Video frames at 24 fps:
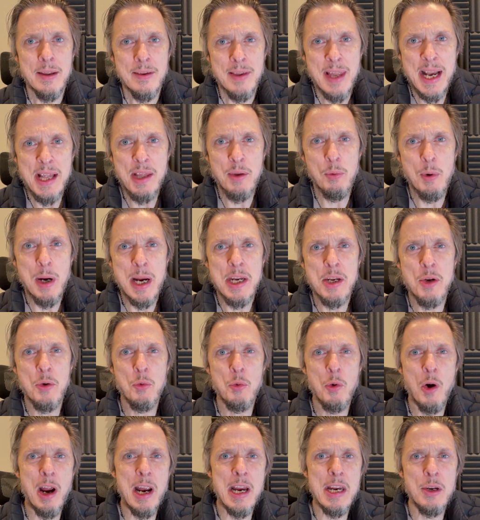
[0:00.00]
that's where you
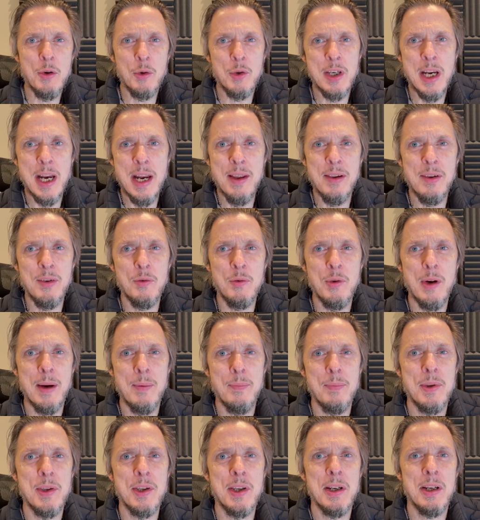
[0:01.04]
write your test
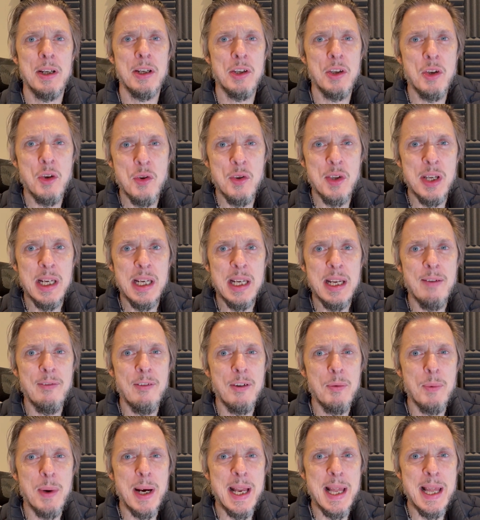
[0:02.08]
scripts using
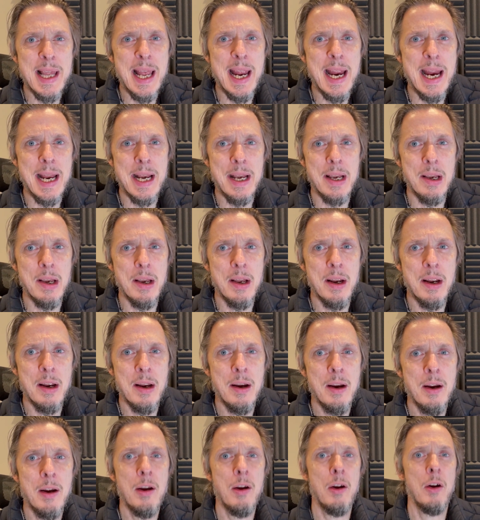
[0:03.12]
given, when, then
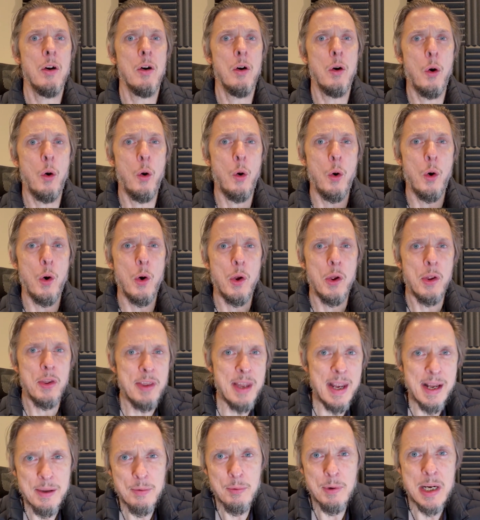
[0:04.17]
or
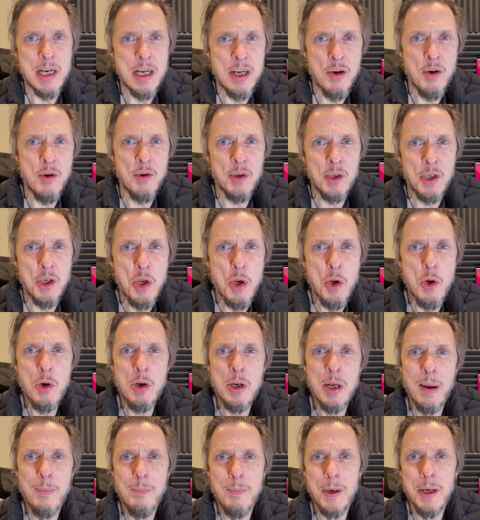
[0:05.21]
that's where you use
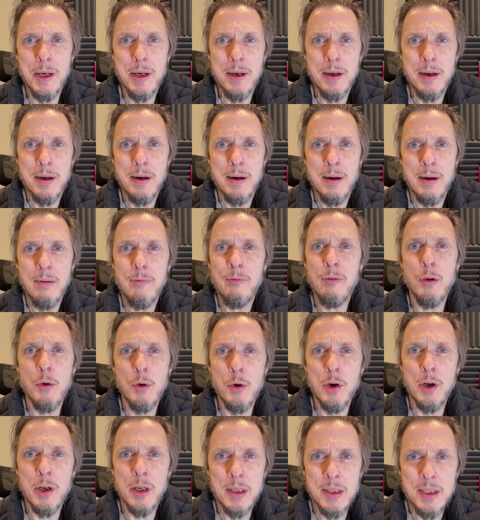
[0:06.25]
Cucumber
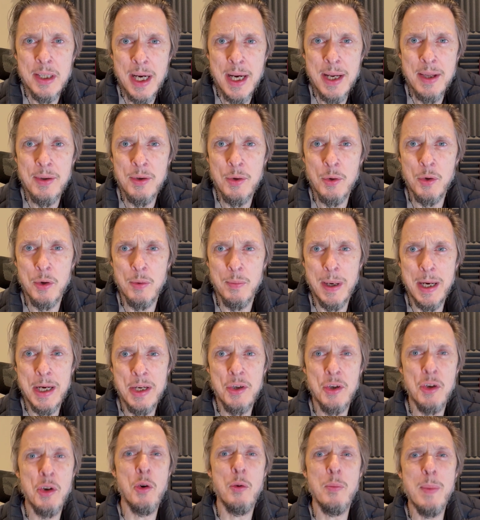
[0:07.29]
for test
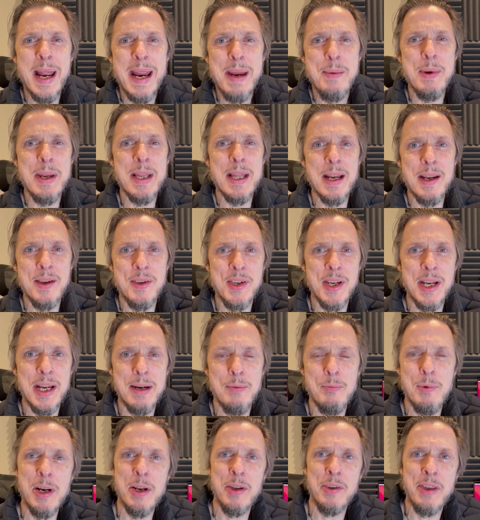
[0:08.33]
automation. Or maybe they say,
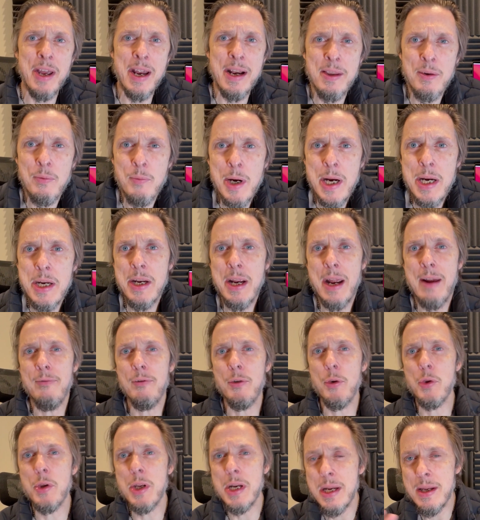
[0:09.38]
well, that's where you have
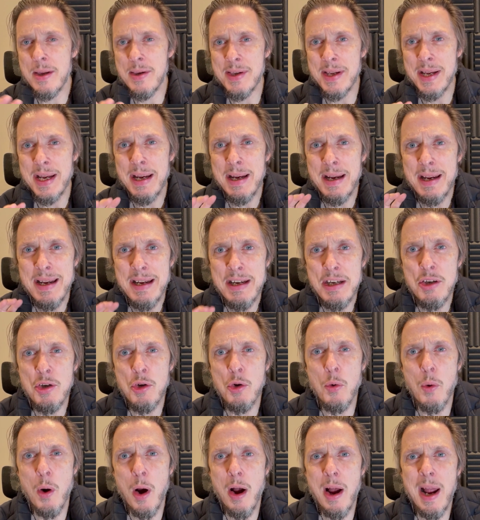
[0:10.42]
all these
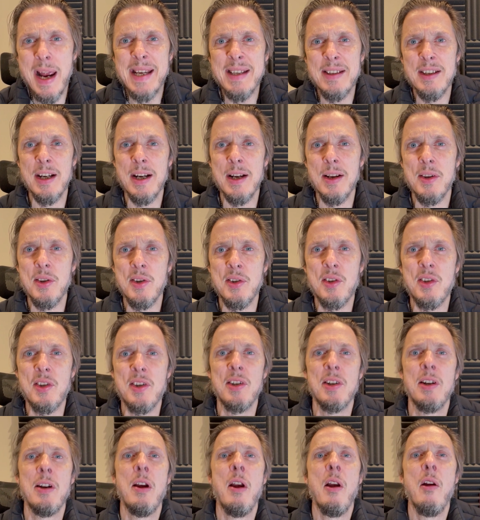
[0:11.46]
UI
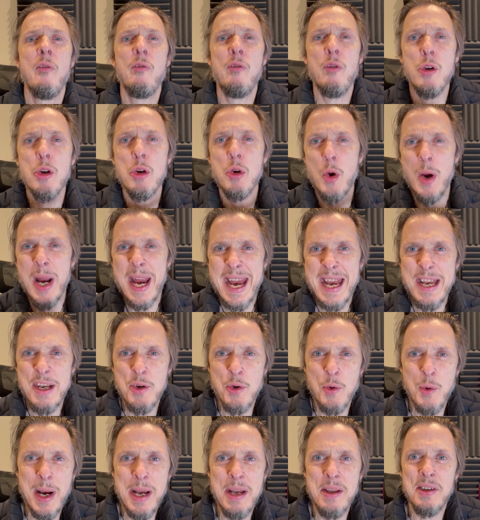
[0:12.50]
tests for your end
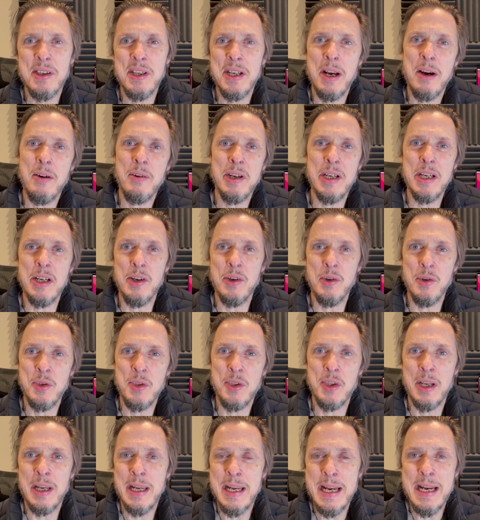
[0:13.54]
to end
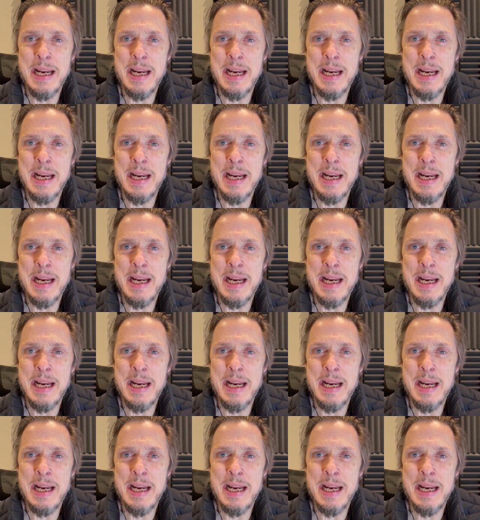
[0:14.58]
scenarios.